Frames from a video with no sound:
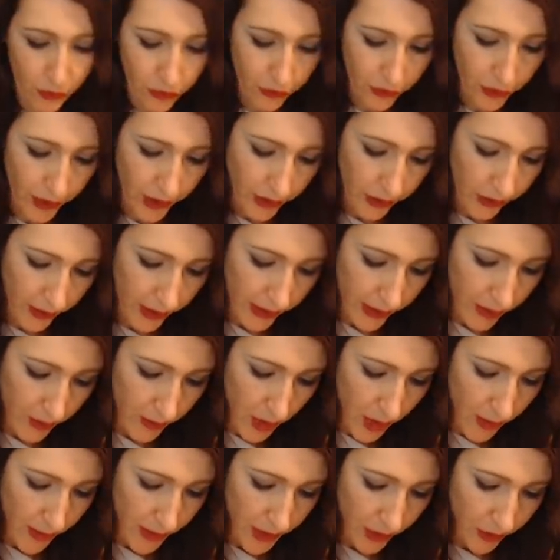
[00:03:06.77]
strength at the
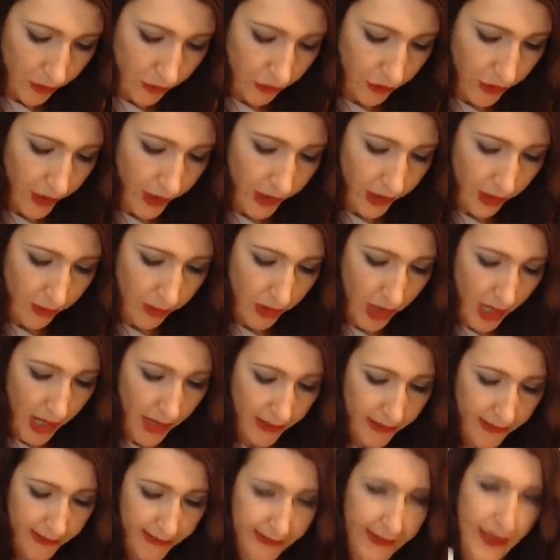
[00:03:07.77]
moment, you're trying to
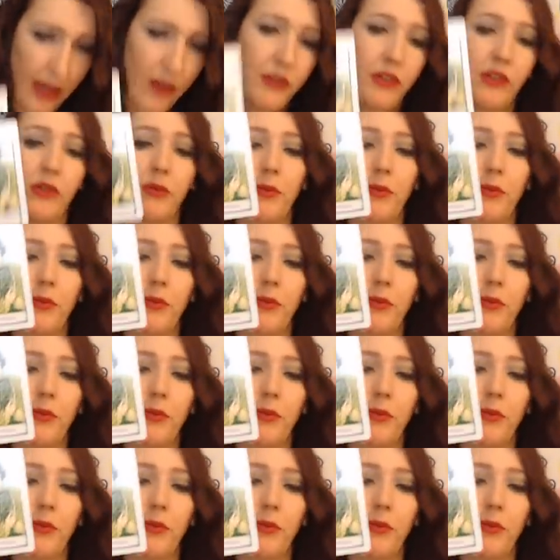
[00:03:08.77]
block this out. This